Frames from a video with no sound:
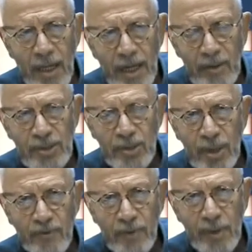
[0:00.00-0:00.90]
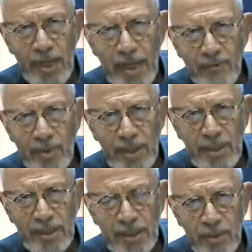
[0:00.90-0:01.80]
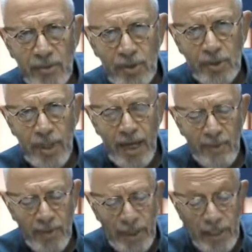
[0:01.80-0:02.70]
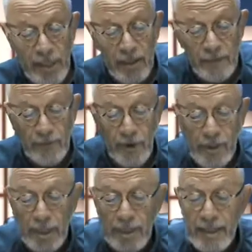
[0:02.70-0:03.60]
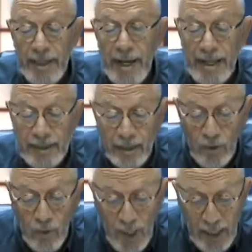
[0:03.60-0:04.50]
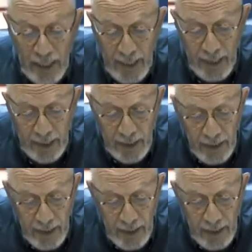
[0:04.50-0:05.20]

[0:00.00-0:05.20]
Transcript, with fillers: I always thought if we were going to have one in this country, it's going to happen in California. Not the way.